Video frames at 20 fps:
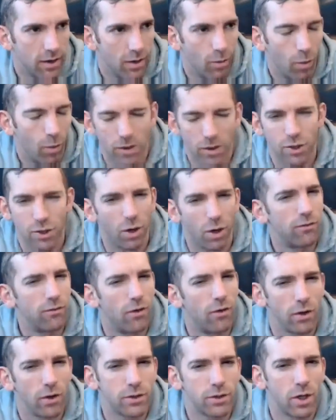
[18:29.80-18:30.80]
what's your
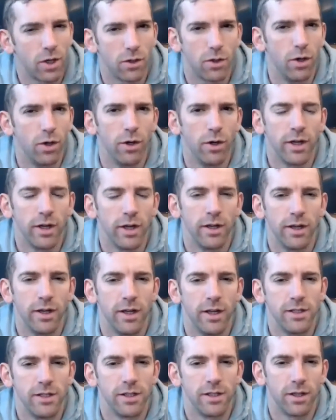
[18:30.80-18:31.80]
thoughts on cutting?
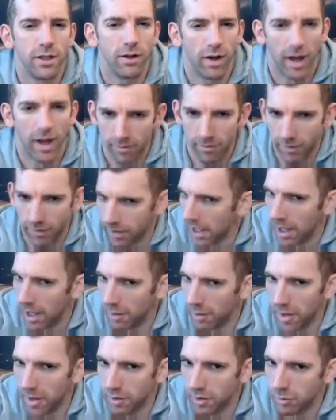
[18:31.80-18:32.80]
Is like for
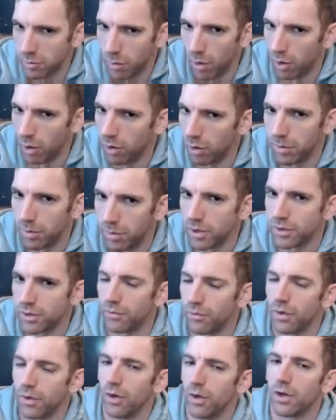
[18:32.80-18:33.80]
kettlebell sport, because if
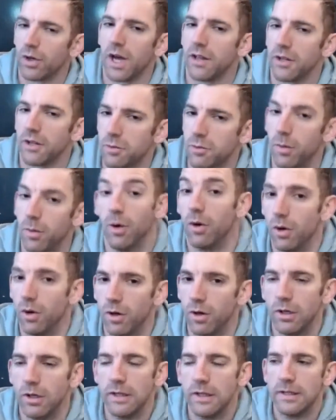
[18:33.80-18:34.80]
you look at the
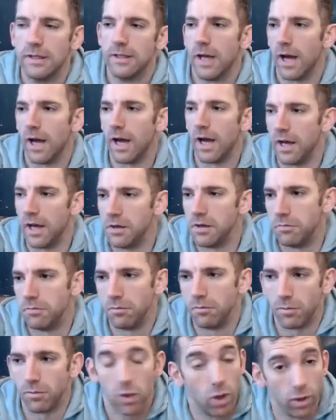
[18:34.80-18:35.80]
sport,
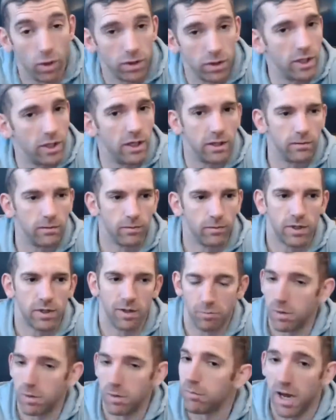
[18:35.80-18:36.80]
cutting
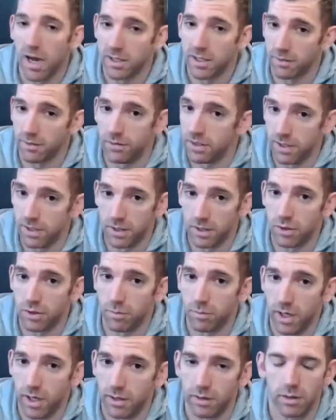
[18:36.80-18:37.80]
can be massively
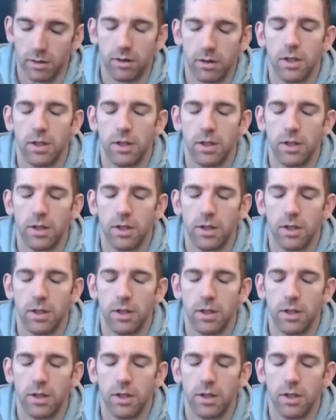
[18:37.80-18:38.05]
detrimental,